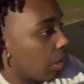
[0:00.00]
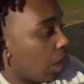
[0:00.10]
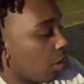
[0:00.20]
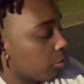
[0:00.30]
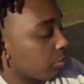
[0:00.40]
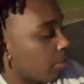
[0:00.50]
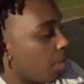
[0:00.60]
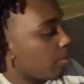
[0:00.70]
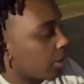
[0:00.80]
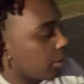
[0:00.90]
I was with my
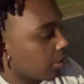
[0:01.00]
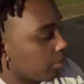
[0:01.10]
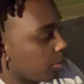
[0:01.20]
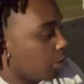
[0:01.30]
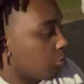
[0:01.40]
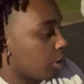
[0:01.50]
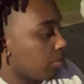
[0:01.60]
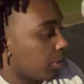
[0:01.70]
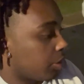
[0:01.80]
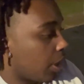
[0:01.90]
mans, but he wanted to
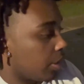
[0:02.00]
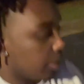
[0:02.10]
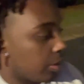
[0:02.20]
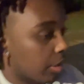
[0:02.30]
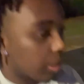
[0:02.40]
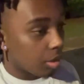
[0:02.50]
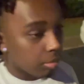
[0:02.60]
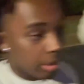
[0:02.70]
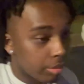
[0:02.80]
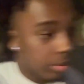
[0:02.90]
be standing in the club
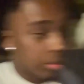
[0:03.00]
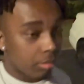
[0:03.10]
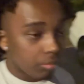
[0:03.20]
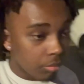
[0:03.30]
like this,